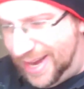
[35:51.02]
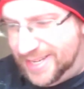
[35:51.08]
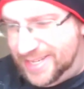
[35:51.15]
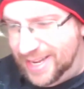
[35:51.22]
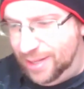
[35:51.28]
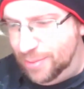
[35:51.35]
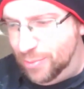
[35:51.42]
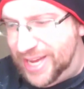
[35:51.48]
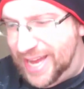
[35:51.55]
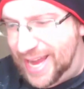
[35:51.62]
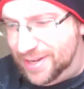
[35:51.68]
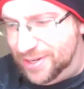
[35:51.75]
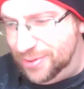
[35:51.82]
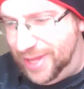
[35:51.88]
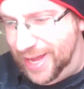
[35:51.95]
then I tell him we
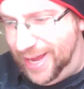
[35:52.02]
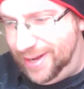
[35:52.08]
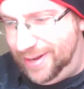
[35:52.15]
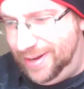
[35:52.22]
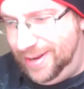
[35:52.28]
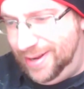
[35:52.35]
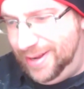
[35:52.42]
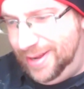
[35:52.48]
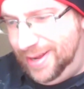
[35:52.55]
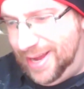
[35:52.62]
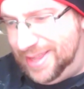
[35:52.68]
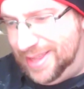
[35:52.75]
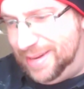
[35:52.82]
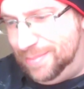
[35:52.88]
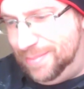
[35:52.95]
can't do that.
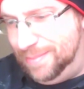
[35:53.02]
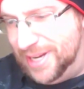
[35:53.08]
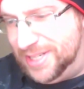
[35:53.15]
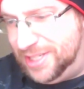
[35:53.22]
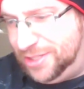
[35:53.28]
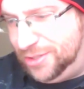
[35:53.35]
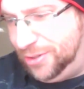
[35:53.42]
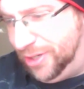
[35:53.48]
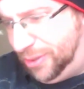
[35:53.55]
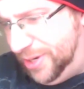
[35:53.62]
And then my sister